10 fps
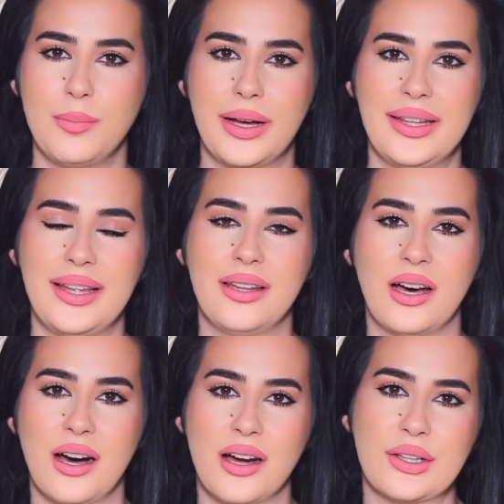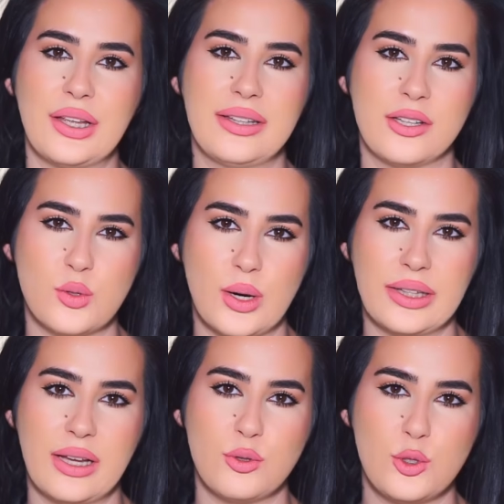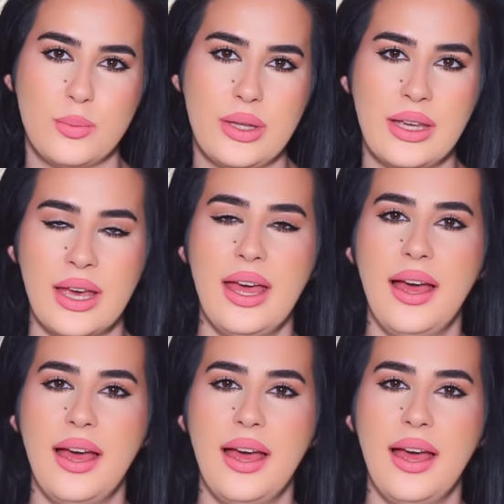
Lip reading: but then the heart and the dry down, to me,